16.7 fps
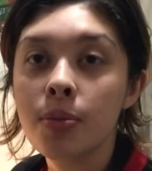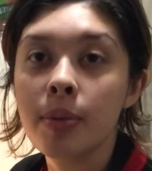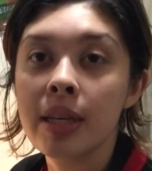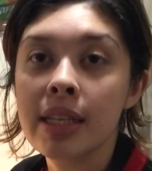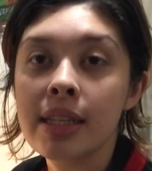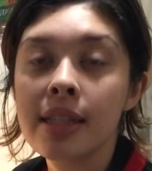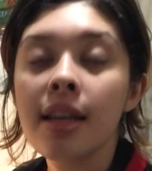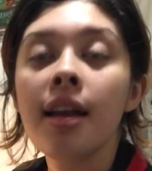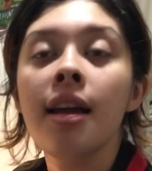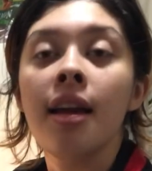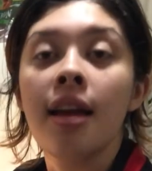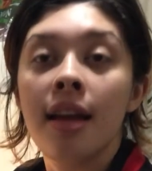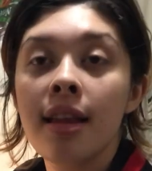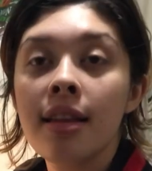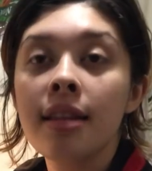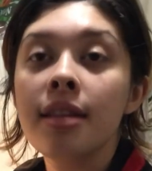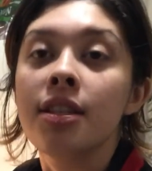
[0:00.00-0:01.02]
please.
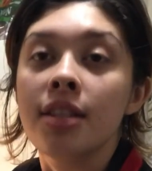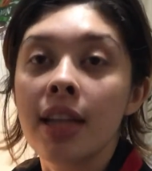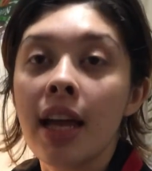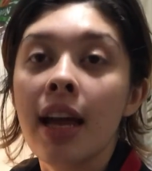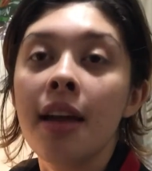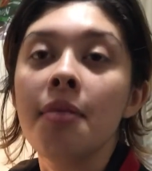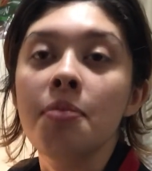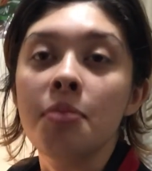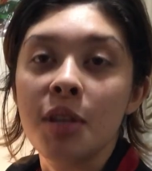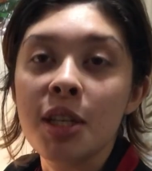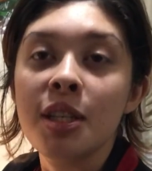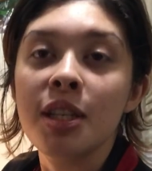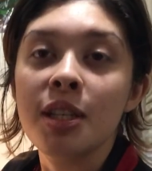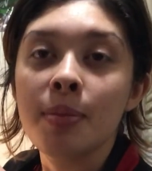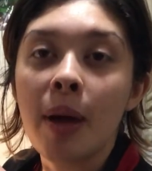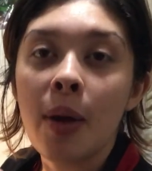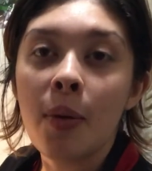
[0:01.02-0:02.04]
Today, this
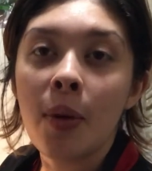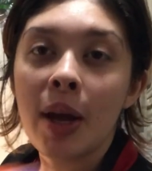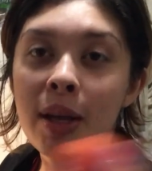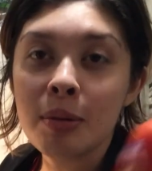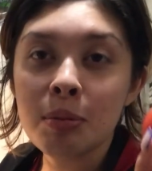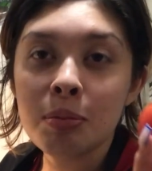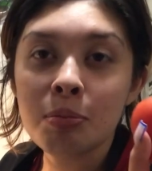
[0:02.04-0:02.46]
is my way.